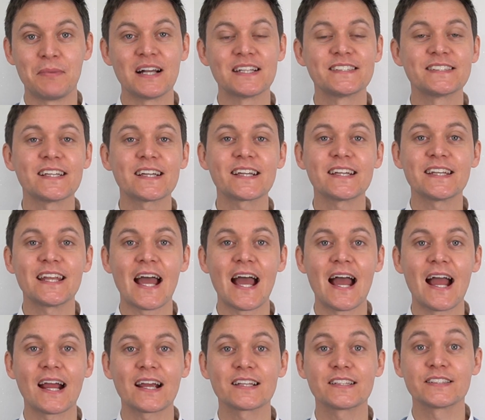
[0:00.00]
My second
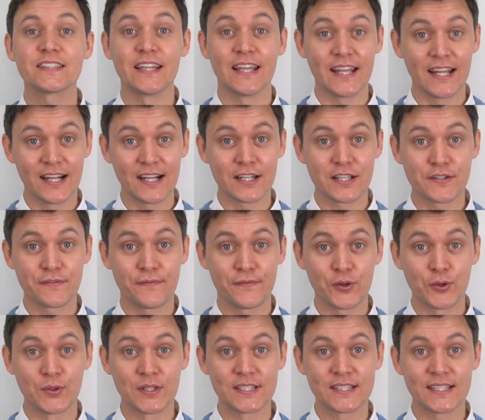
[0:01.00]
hack to English
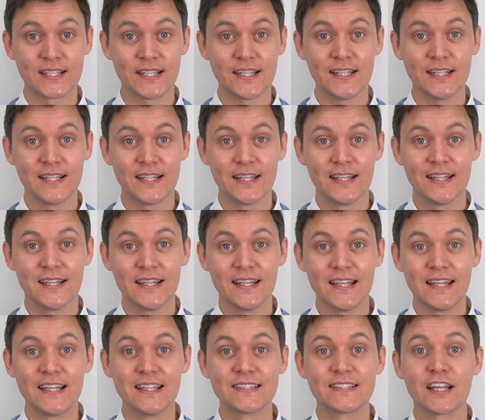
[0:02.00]
fluency
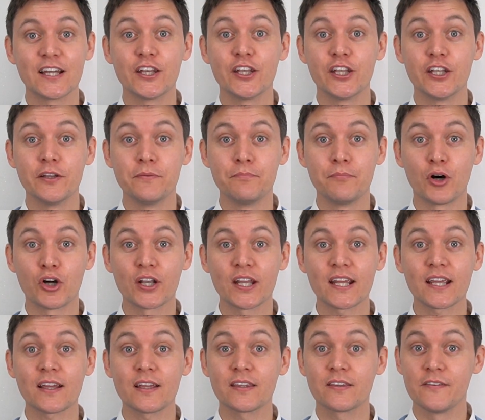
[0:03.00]
is
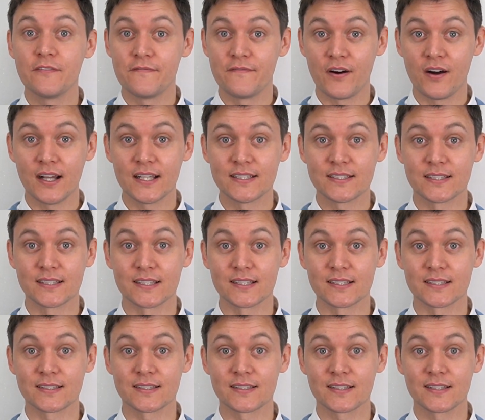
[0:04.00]
mnemonic
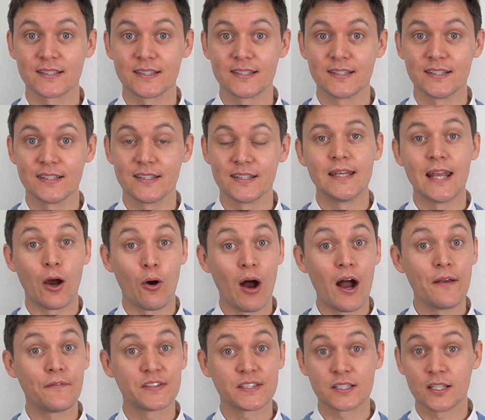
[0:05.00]
devices. Now,
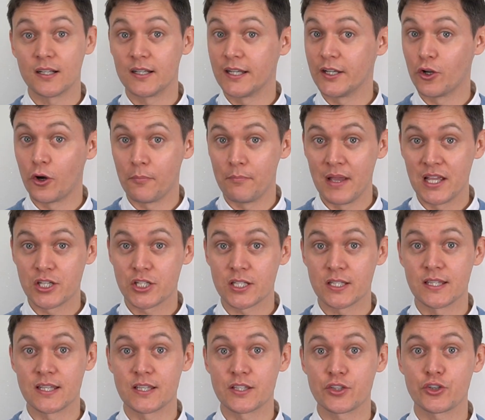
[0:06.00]
I've certainly not
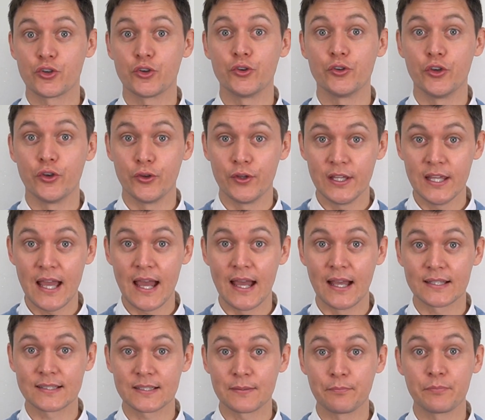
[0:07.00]
mentioned this to you
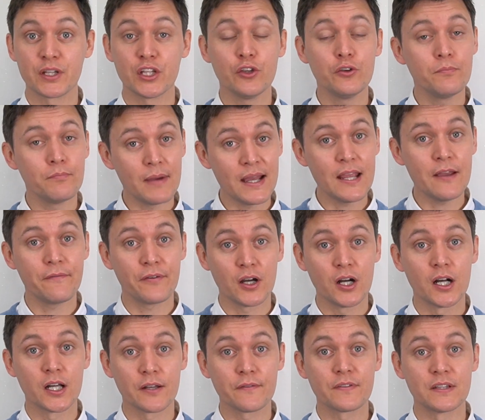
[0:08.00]
yet, but you may have
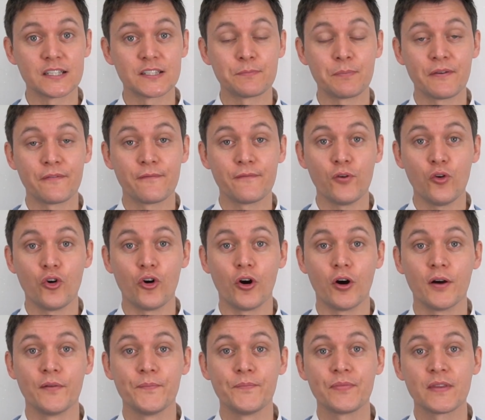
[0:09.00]
heard of this
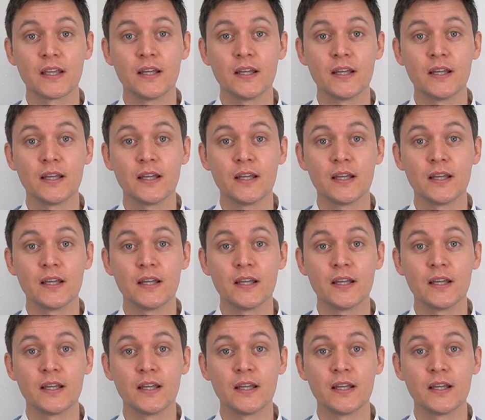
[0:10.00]
before.